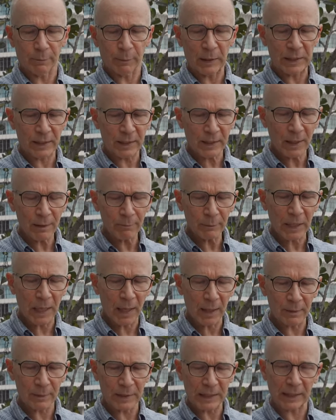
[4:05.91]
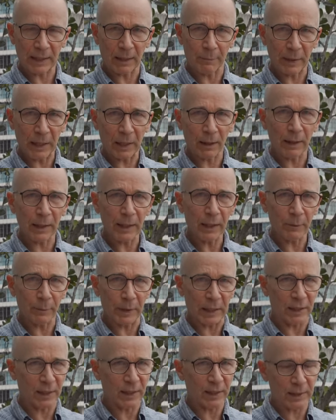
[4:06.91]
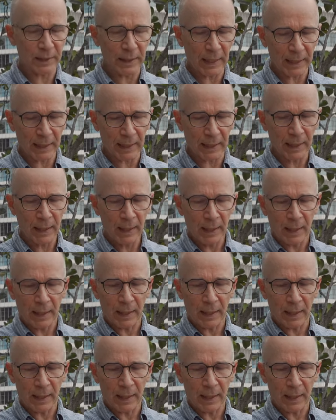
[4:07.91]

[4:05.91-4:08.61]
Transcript: but sometimes it can be a little bit sticky